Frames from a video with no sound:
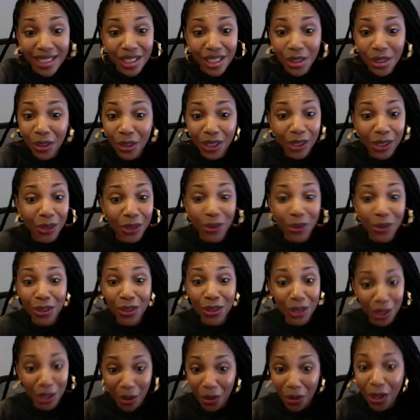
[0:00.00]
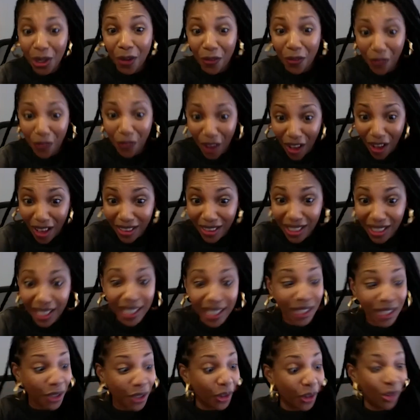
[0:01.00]
took you, you know, your father,
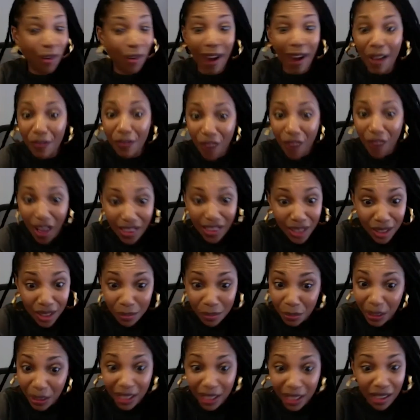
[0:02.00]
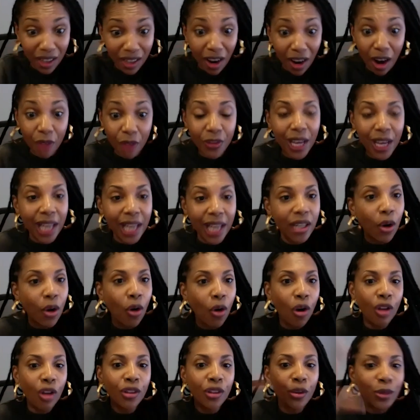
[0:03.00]
your grandfather being a Garveyite,
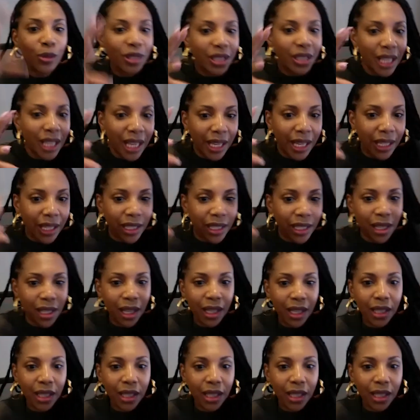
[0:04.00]
all those things.